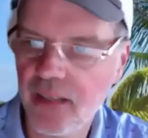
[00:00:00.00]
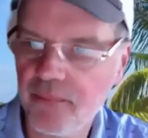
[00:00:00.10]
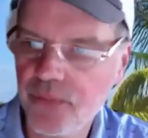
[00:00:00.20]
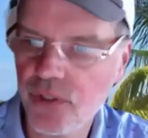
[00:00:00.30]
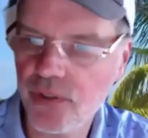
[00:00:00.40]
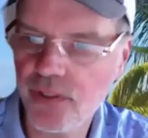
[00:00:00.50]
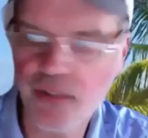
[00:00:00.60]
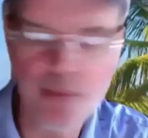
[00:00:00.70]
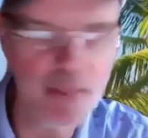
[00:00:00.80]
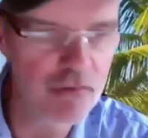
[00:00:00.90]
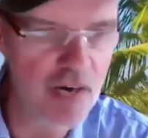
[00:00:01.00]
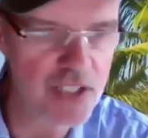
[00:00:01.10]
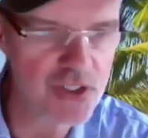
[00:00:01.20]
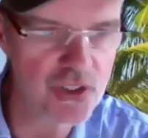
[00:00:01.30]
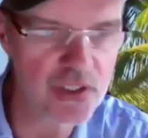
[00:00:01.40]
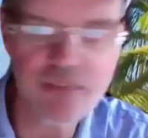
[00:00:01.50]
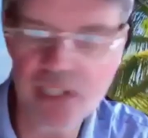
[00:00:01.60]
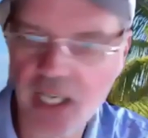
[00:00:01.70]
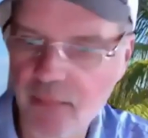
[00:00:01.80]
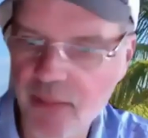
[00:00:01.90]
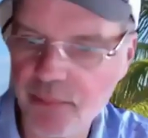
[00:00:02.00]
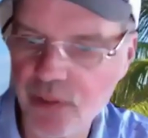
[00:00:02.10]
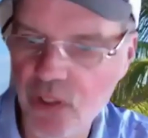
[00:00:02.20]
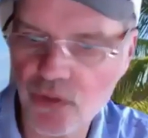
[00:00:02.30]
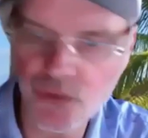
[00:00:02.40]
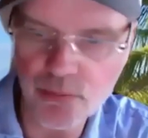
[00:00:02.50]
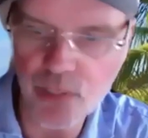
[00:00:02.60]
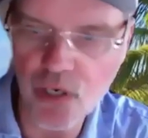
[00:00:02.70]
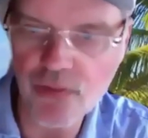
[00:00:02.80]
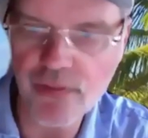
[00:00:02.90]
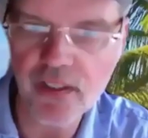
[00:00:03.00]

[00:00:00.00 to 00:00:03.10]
So either email Rodger or leave a comment below, do both.